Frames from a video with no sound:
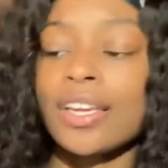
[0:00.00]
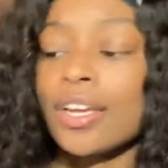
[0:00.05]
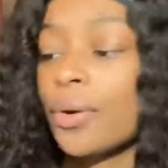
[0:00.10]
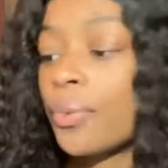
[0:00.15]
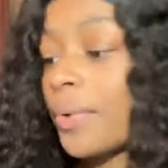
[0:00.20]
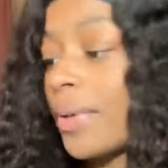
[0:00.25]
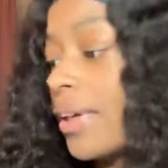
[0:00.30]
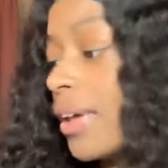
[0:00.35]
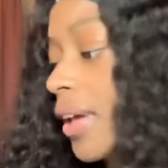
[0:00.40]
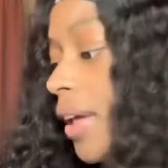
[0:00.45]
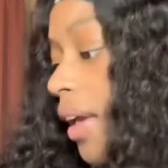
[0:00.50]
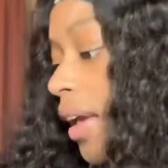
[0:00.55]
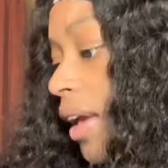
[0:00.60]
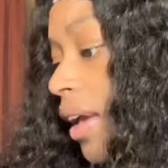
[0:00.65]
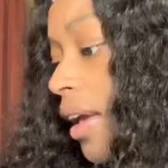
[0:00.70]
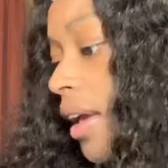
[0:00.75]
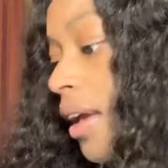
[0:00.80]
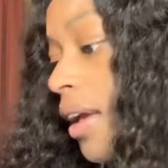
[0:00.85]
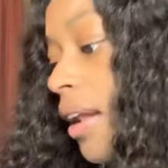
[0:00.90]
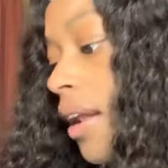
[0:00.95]
your wig
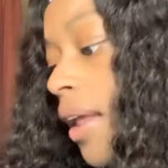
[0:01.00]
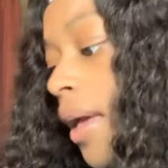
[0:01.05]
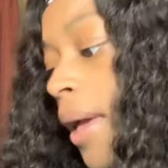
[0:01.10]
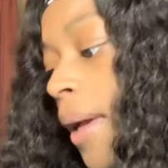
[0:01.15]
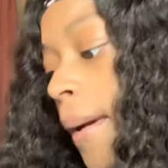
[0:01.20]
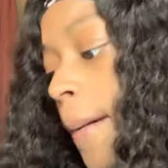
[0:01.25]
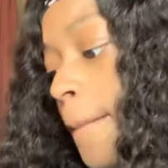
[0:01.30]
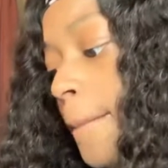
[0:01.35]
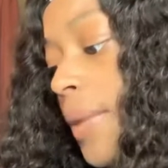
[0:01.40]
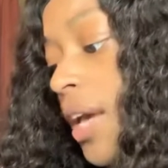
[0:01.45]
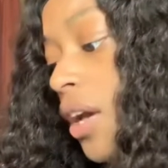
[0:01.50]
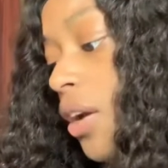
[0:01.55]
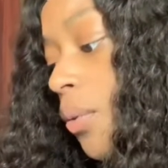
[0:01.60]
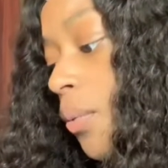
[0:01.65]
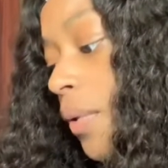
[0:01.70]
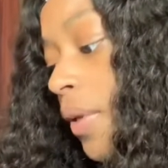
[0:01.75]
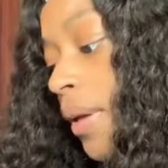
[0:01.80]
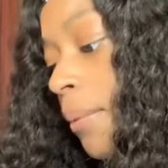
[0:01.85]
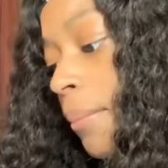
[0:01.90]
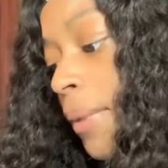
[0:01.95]
and make a
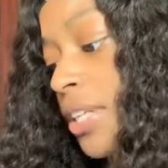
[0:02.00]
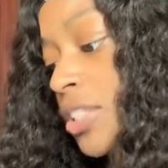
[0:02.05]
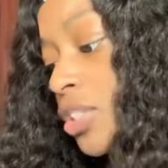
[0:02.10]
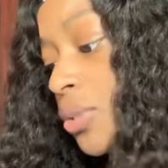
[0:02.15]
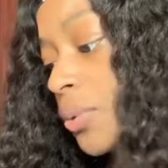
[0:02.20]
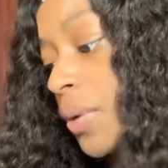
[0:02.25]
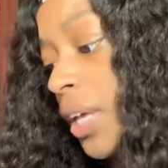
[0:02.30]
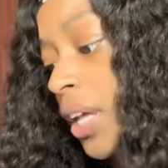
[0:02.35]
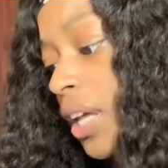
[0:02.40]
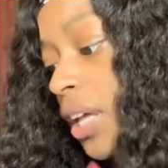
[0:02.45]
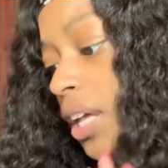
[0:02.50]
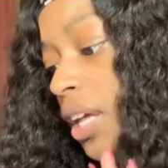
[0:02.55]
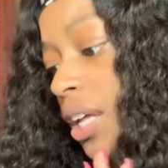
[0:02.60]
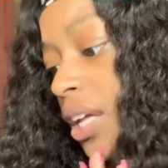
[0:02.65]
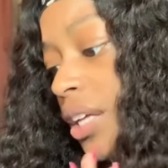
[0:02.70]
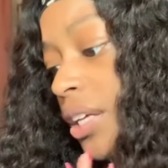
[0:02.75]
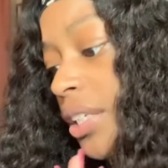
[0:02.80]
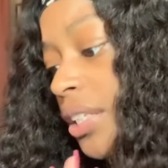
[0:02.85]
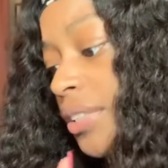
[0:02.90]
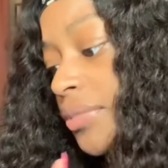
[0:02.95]
wig, measure
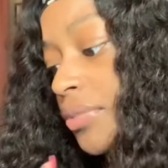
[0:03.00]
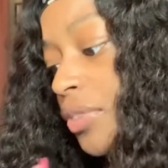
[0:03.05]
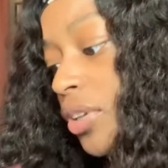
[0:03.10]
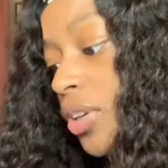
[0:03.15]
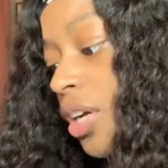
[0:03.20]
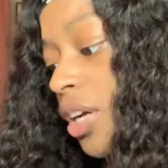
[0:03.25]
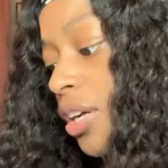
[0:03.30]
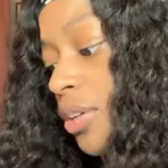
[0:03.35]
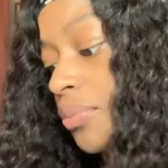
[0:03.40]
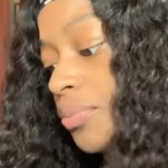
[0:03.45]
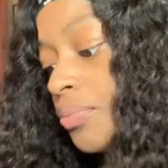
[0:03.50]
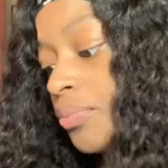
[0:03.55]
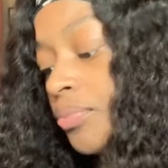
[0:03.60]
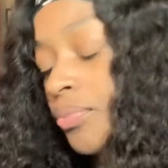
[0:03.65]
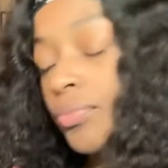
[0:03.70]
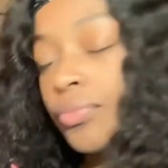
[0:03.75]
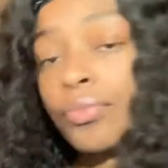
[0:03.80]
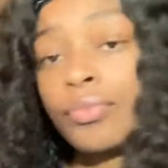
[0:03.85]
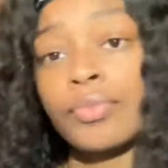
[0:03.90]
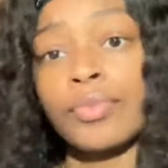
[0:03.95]
wig, you know,
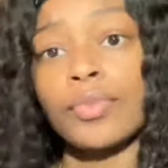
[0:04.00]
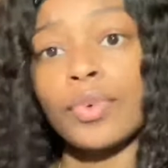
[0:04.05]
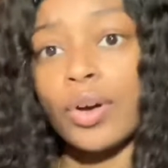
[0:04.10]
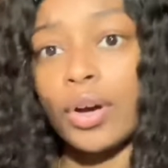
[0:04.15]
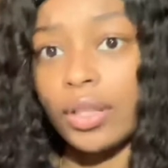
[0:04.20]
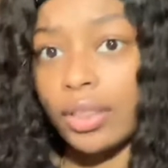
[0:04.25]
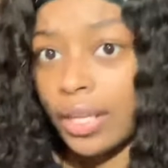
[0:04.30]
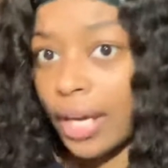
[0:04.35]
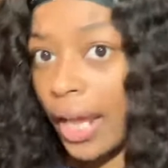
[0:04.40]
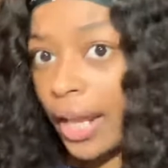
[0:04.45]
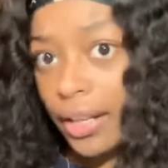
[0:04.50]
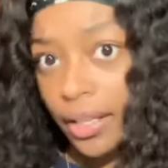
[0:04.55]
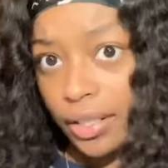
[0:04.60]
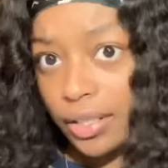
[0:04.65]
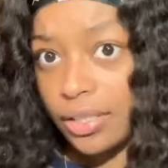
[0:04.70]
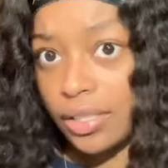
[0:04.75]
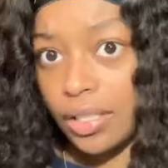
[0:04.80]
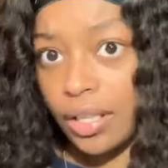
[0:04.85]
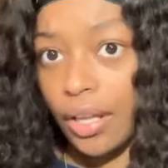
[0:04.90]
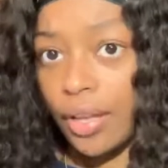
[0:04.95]
all of that
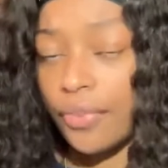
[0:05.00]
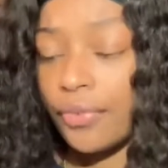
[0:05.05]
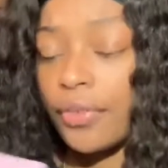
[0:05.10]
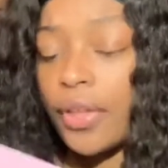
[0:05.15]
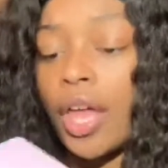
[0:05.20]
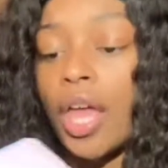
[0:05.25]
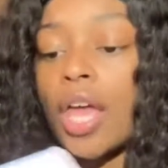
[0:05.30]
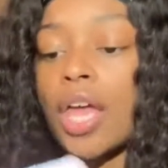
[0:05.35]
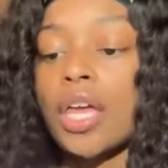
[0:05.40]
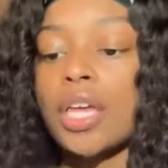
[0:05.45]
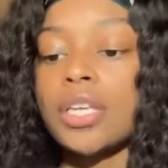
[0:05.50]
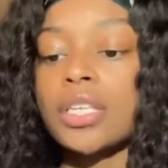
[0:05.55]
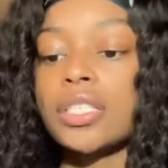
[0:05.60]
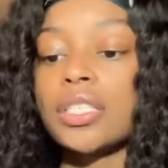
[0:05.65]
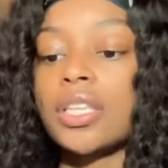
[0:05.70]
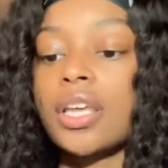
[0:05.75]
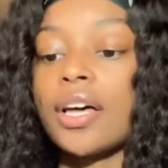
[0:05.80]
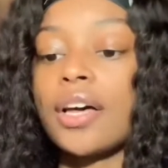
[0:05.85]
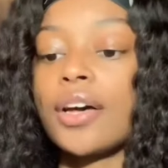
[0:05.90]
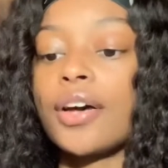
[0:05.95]
good stuff.
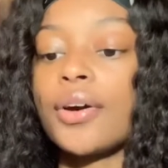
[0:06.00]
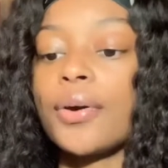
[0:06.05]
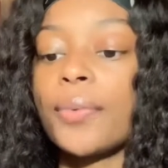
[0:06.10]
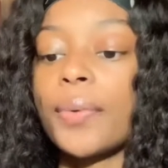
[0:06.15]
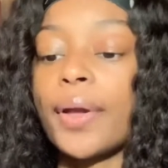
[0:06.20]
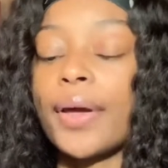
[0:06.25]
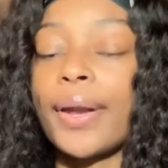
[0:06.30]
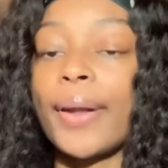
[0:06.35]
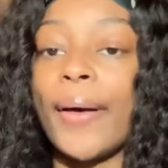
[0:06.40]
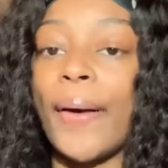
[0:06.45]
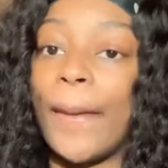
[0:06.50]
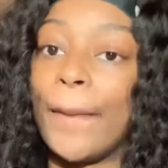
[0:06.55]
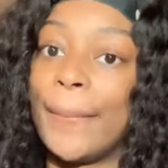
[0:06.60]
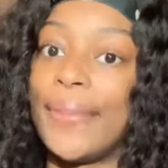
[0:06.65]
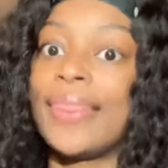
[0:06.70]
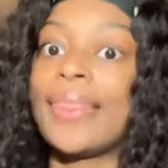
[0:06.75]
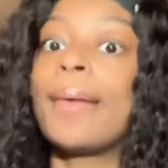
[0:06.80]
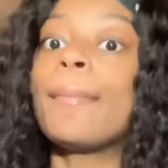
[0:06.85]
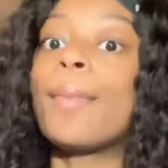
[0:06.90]
So we're gonna open the